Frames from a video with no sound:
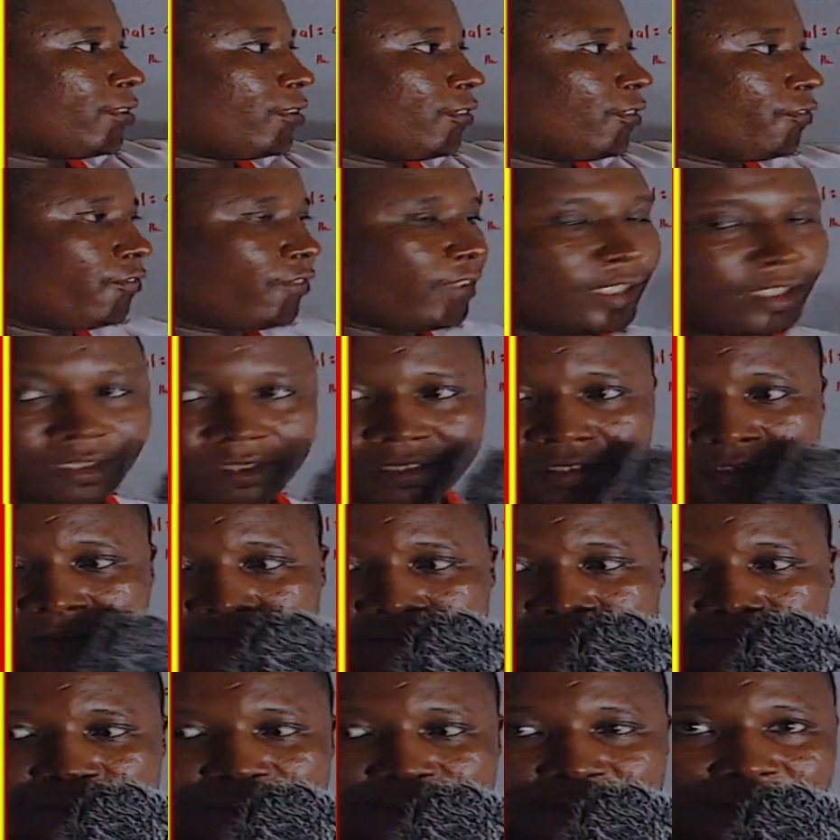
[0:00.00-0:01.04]
over
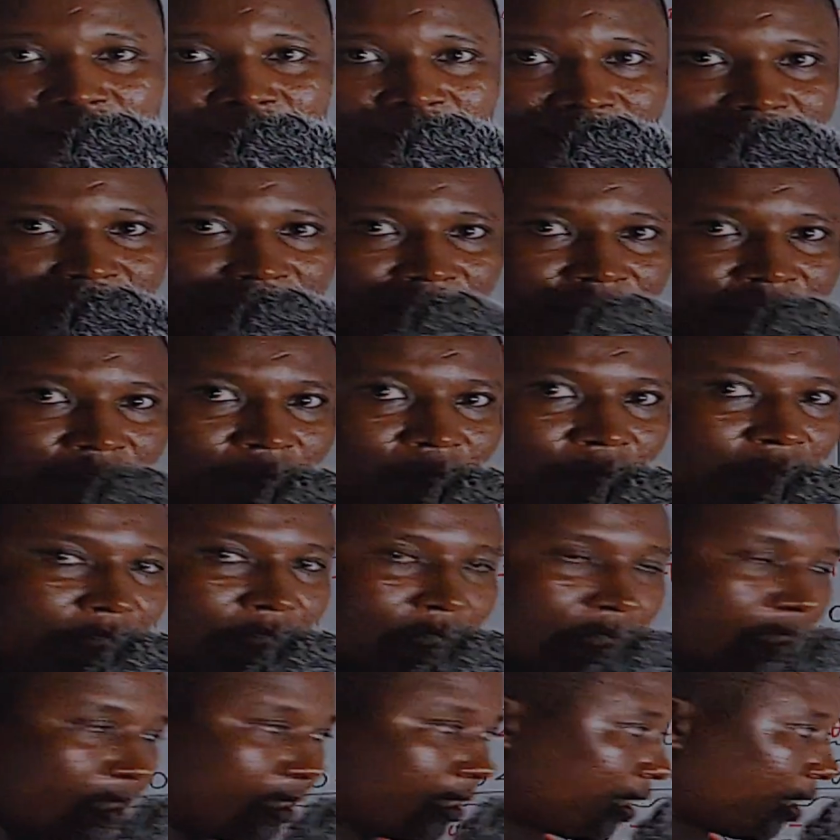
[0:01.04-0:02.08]
x. We
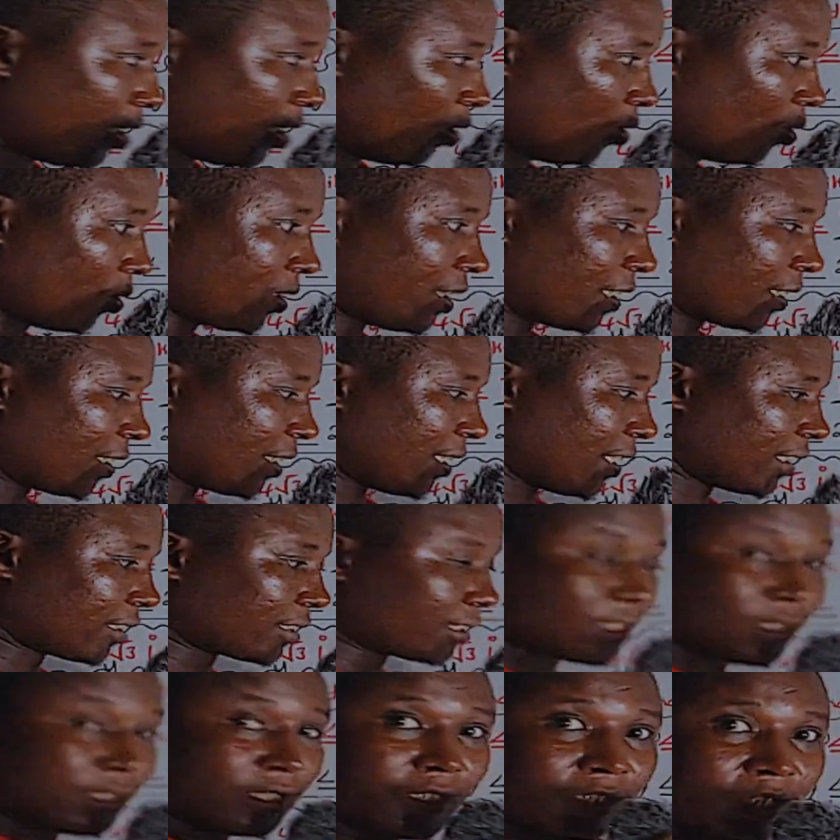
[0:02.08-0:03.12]
had looked at
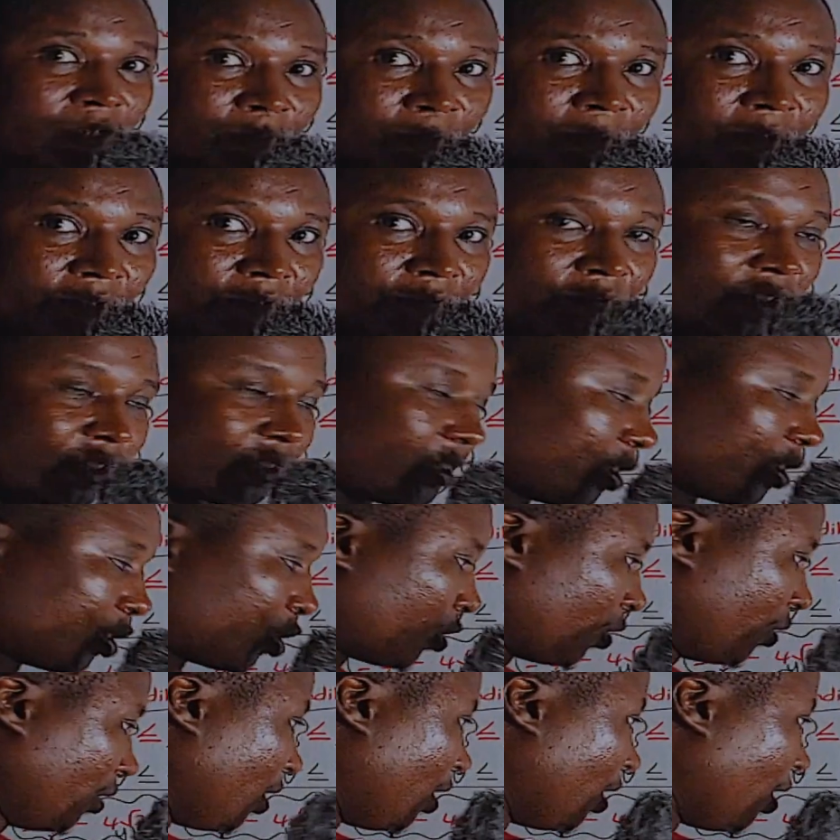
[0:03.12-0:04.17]
that in the previous
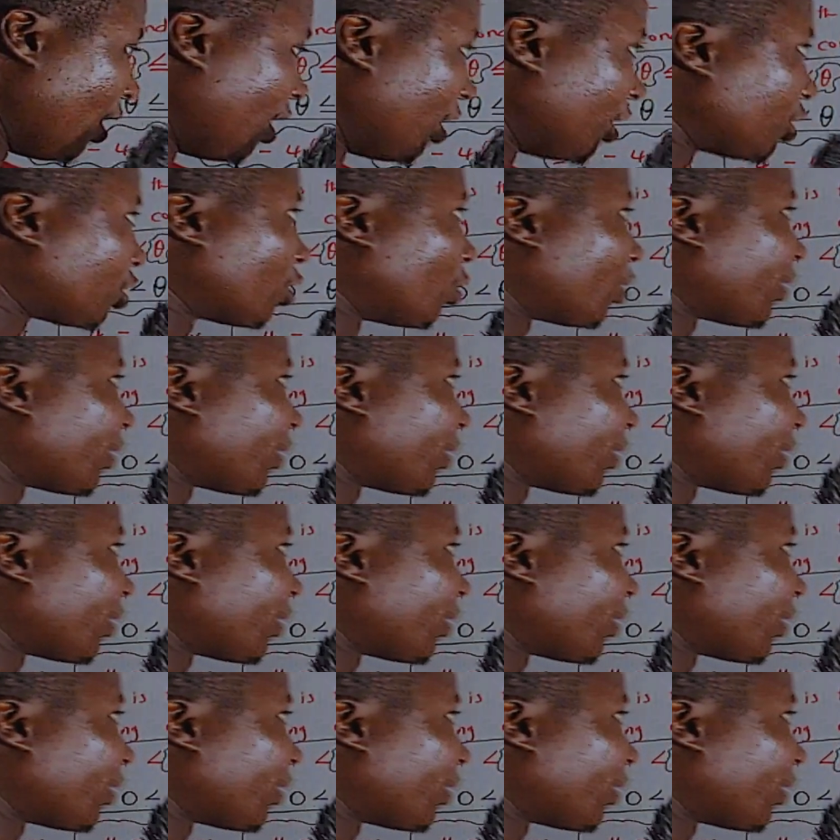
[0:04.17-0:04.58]
section. So